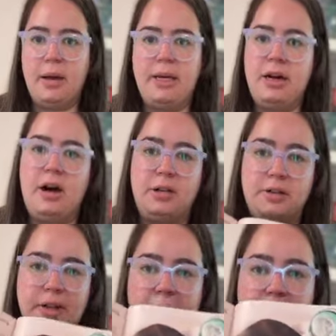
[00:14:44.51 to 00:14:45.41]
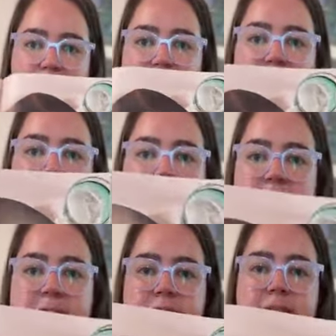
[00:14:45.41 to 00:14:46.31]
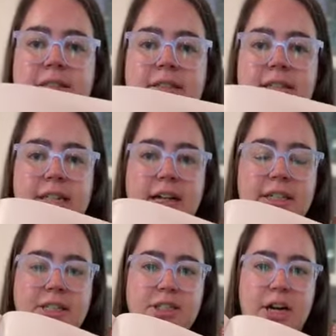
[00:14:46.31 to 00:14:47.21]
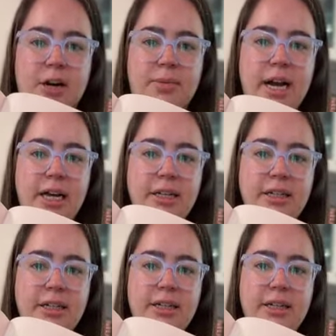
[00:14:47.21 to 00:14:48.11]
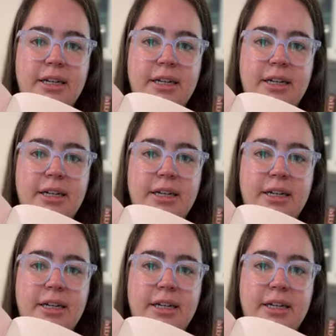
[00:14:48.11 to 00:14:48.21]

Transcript: I mean, all of them, but like this Nutella star bread